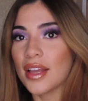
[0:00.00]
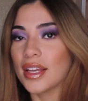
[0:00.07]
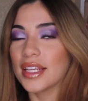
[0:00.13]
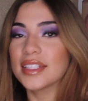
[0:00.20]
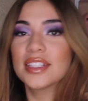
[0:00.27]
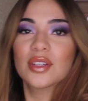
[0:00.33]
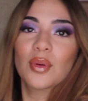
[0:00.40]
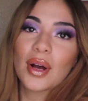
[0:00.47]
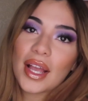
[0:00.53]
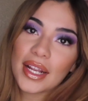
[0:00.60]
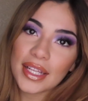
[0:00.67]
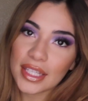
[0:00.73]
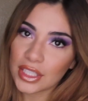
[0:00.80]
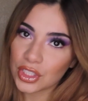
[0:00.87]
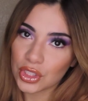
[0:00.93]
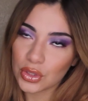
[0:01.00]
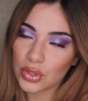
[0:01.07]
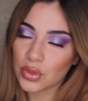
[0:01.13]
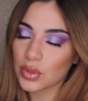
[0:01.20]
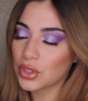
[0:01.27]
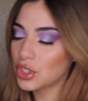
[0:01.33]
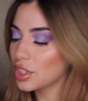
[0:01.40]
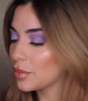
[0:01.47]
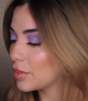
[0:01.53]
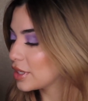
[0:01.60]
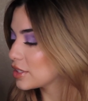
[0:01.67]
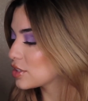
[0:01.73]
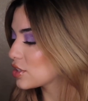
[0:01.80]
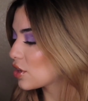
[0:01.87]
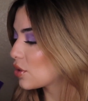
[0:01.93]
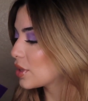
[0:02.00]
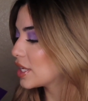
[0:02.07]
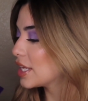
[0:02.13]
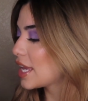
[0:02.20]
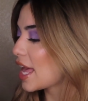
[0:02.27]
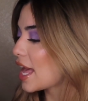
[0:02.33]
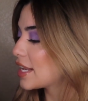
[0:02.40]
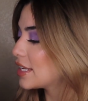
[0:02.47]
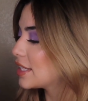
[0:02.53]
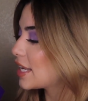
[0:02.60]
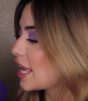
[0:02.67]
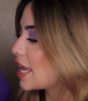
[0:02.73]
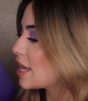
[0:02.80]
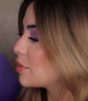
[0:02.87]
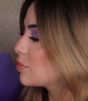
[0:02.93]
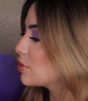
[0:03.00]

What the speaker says: he didn't want any issues with shipping, so he added a